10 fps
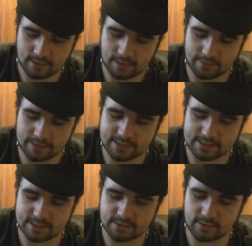Now, this
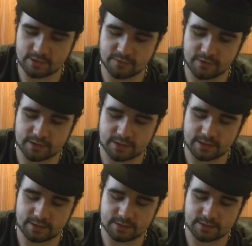is a Scottish
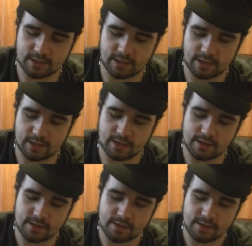vodka,
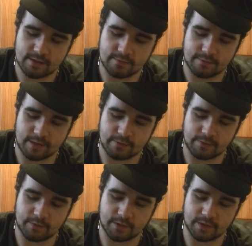but I
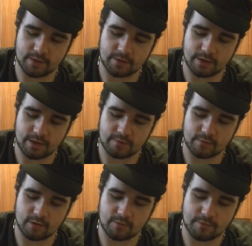will point out I
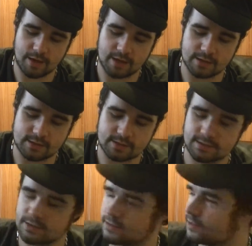am not
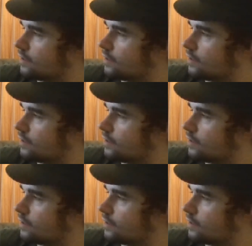biased.